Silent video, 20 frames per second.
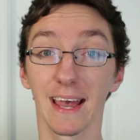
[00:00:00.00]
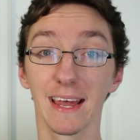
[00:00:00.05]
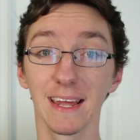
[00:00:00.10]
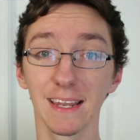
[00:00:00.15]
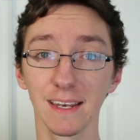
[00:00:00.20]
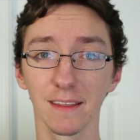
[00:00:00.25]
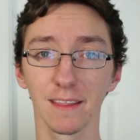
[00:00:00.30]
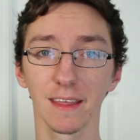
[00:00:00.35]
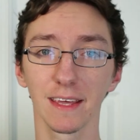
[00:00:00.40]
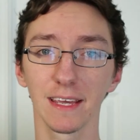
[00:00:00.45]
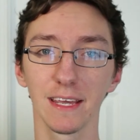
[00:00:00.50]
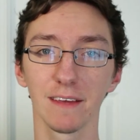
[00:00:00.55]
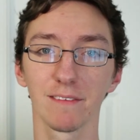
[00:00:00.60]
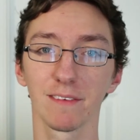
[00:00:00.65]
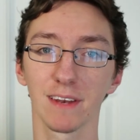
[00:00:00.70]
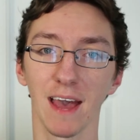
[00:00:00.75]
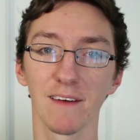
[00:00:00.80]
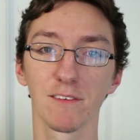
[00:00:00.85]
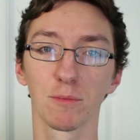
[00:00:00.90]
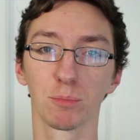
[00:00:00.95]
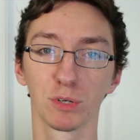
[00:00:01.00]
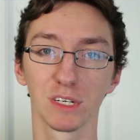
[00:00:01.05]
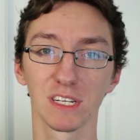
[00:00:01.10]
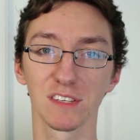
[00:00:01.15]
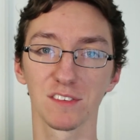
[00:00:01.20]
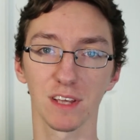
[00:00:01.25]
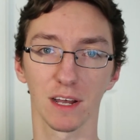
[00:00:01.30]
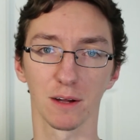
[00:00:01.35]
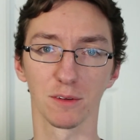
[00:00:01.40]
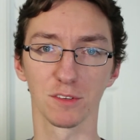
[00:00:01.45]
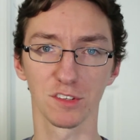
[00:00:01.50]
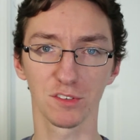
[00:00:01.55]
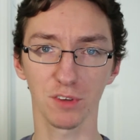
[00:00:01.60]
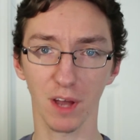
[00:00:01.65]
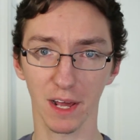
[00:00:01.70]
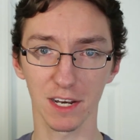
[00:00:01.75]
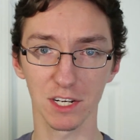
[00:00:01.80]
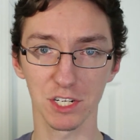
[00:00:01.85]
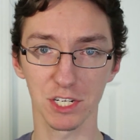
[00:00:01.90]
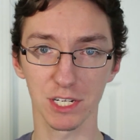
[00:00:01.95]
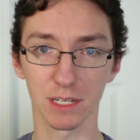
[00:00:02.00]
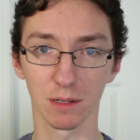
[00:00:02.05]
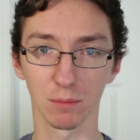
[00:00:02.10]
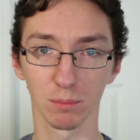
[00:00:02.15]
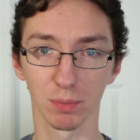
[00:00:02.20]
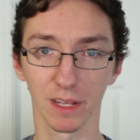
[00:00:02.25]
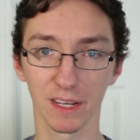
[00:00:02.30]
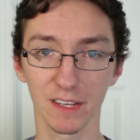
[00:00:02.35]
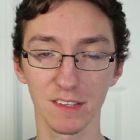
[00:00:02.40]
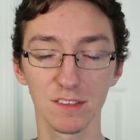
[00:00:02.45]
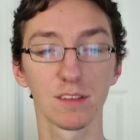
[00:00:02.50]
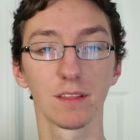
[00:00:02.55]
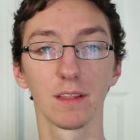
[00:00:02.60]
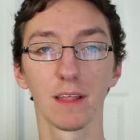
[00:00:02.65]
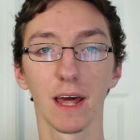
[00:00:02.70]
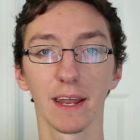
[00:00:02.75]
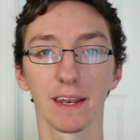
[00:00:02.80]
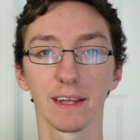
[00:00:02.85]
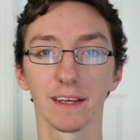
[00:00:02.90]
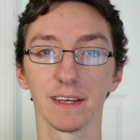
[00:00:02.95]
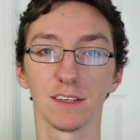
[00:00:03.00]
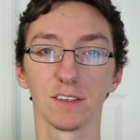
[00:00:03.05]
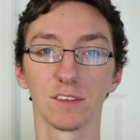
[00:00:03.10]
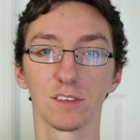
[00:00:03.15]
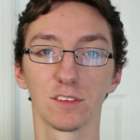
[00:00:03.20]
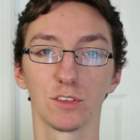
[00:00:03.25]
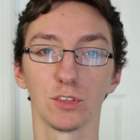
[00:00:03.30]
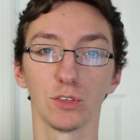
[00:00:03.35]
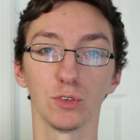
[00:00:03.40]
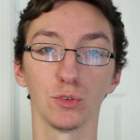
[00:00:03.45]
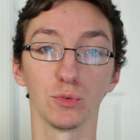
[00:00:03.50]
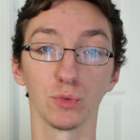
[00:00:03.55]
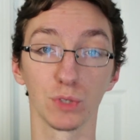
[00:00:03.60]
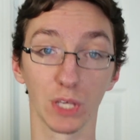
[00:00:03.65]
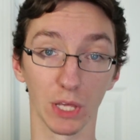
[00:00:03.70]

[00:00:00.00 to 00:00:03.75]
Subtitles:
and they even have a pretty sound strategy in place that is to